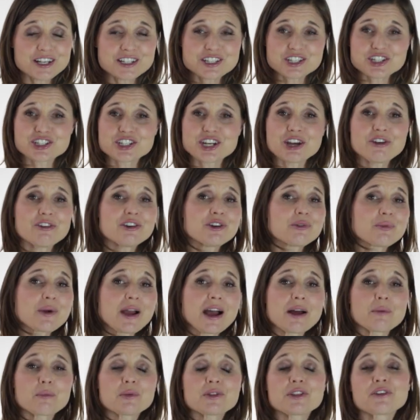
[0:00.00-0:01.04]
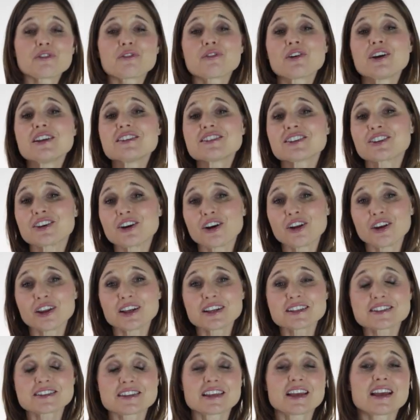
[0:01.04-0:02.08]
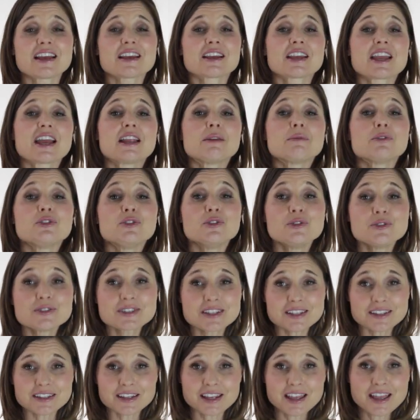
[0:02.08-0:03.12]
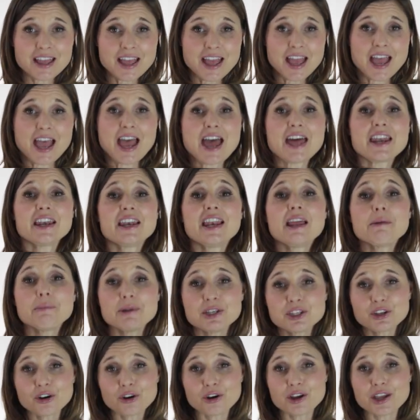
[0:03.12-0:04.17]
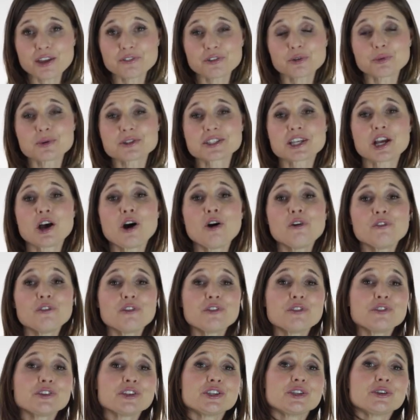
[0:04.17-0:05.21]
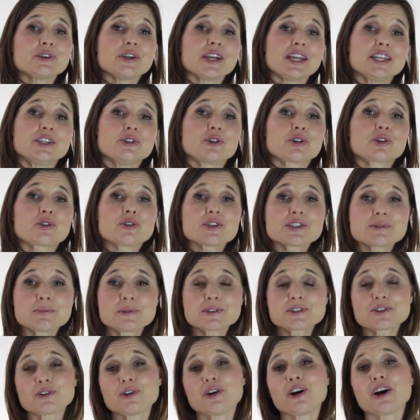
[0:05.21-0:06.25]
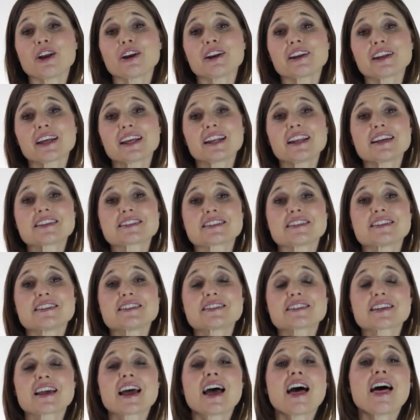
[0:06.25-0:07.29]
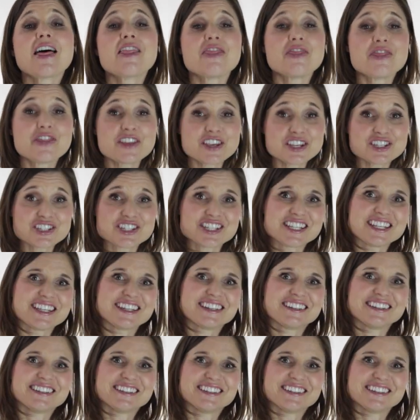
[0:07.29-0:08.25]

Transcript: to share it around with the friends and colleagues that can use it, and let me know if it was helpful for you in your Christmas or holiday lessons this year.